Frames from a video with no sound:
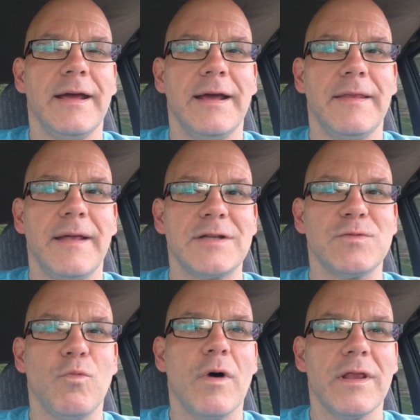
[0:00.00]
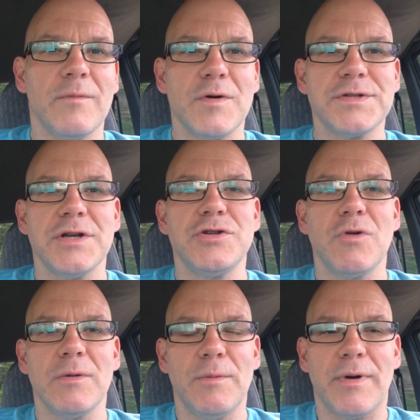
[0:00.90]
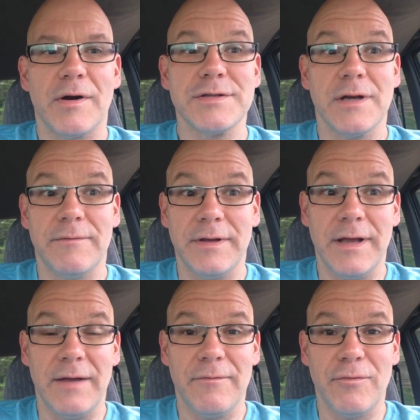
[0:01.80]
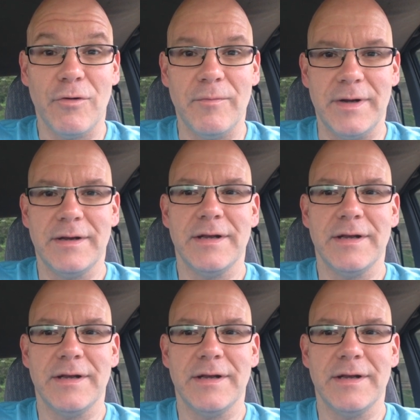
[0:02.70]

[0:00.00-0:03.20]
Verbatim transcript: And that's one of the most enjoyable parts of the game for me